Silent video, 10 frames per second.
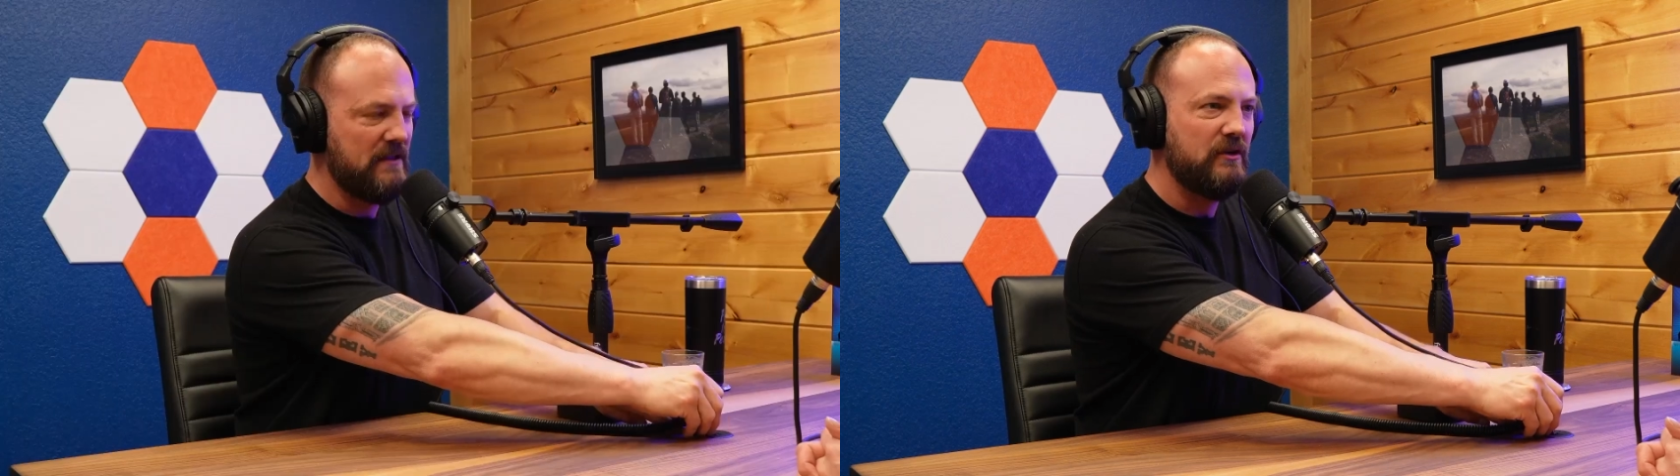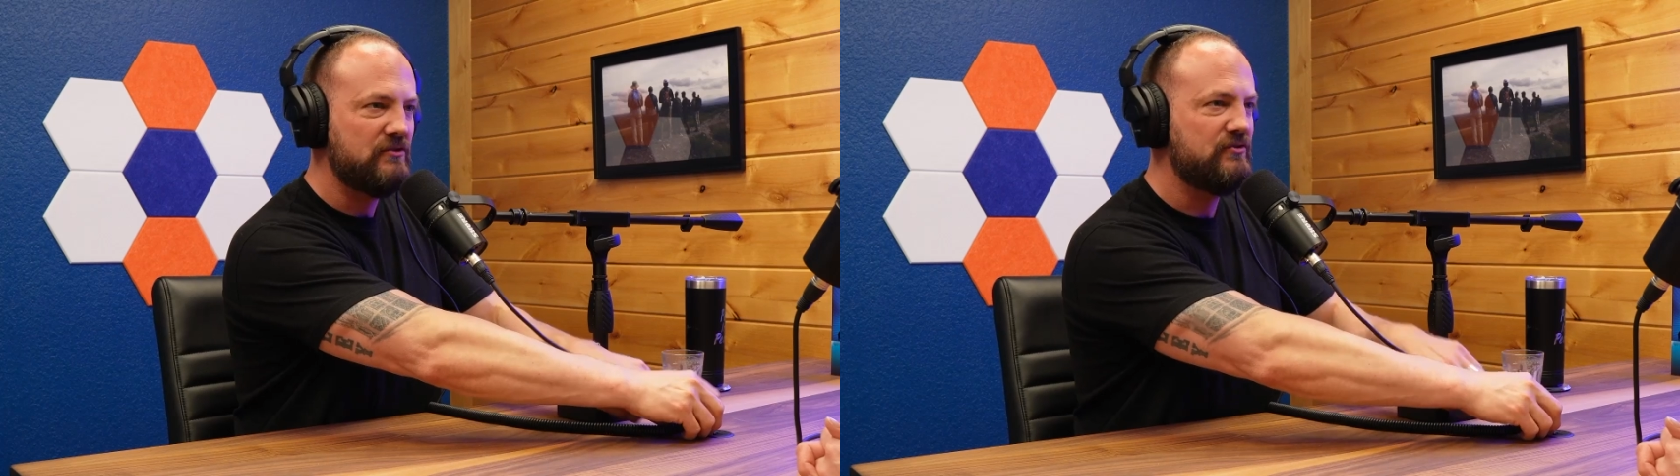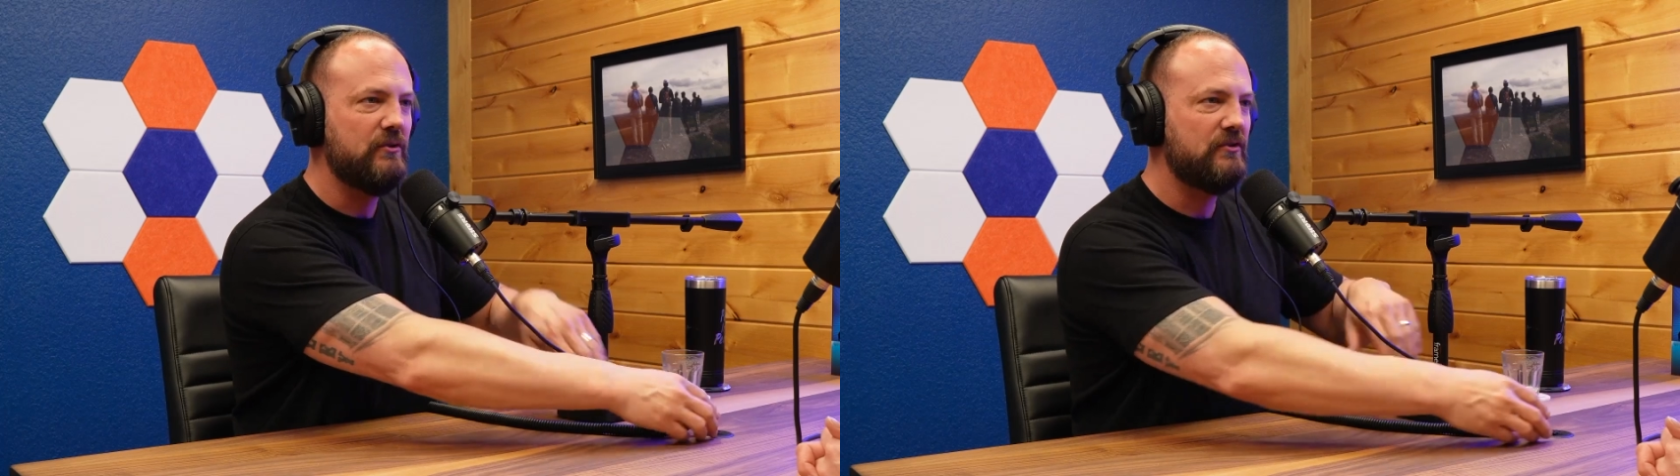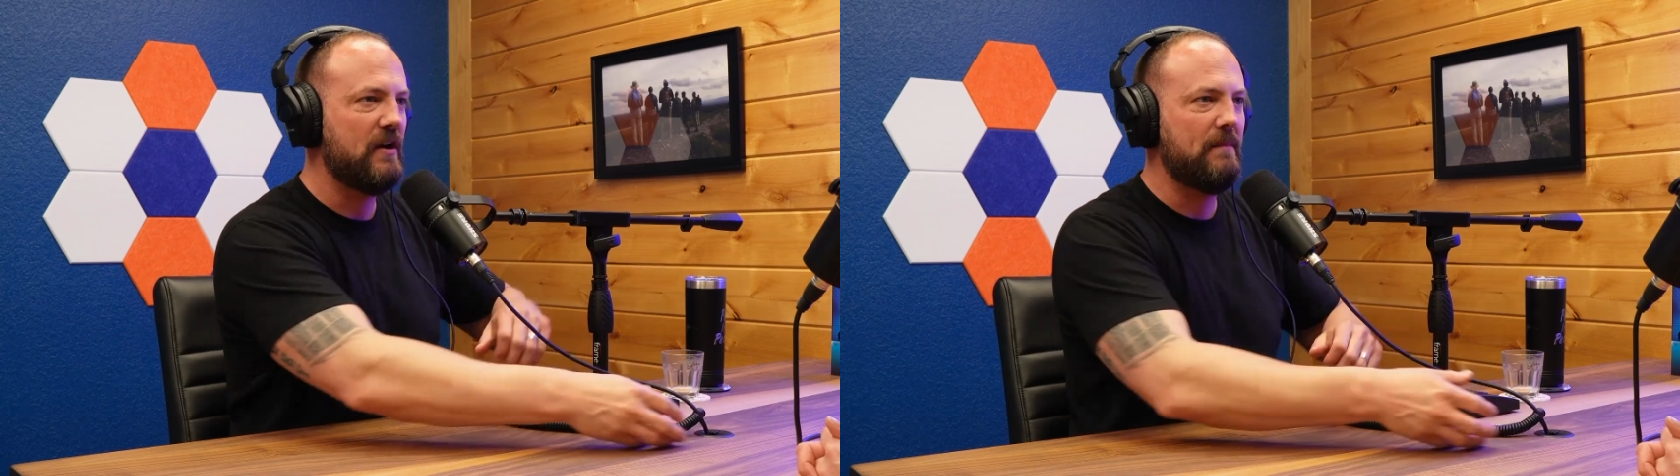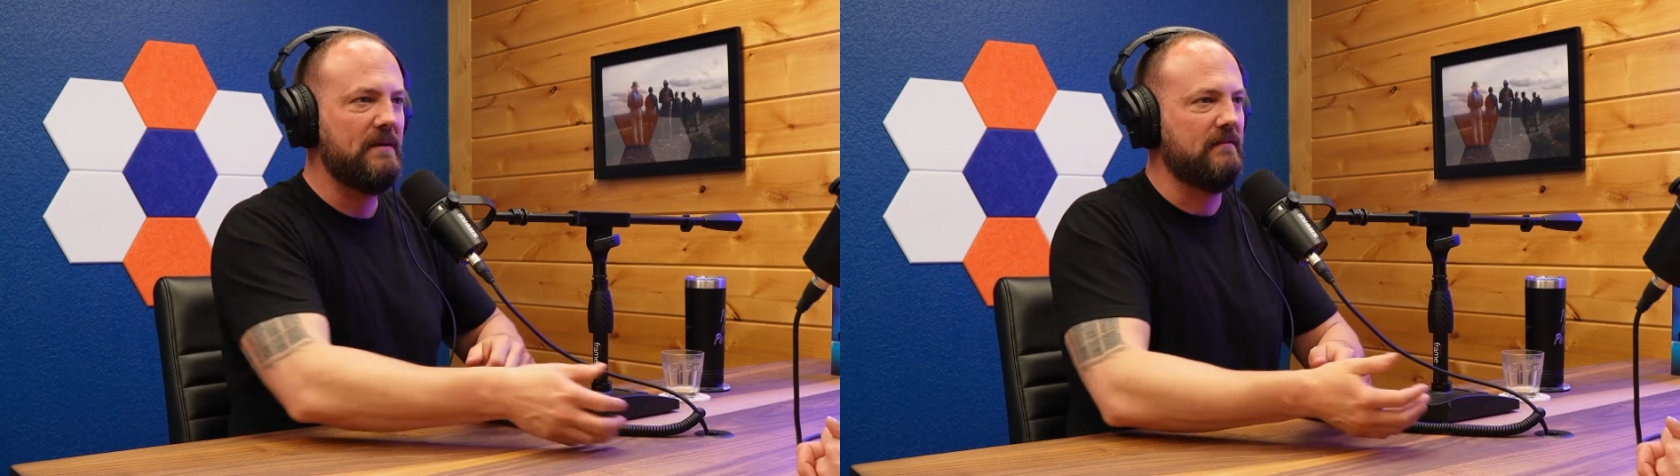you could
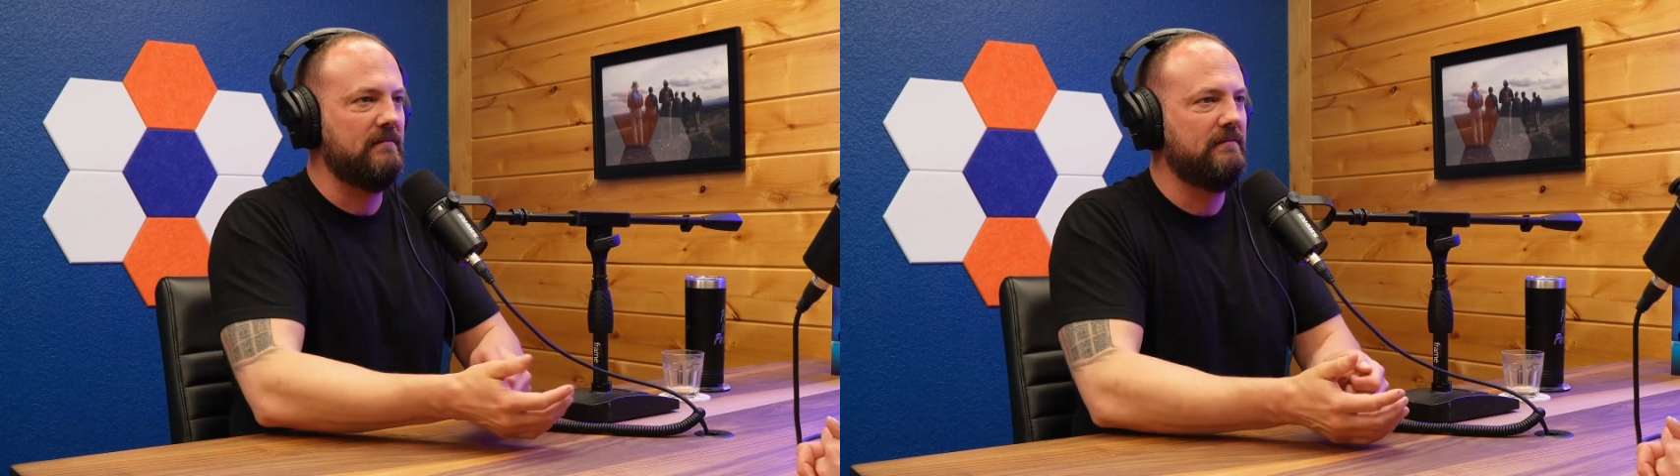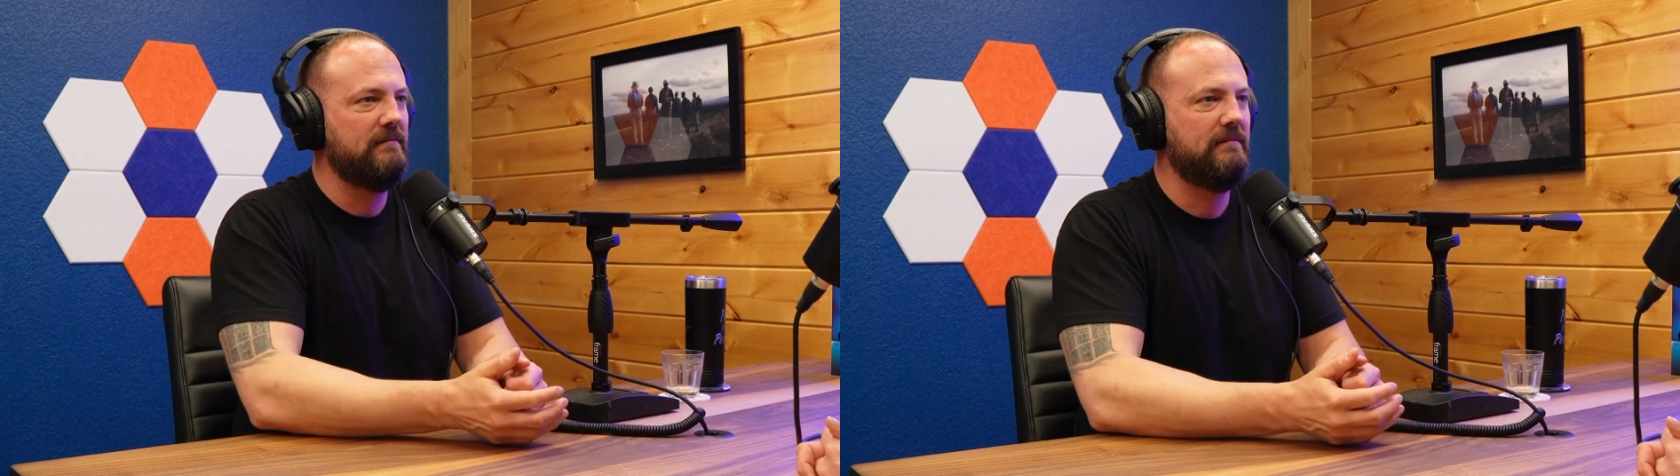drop in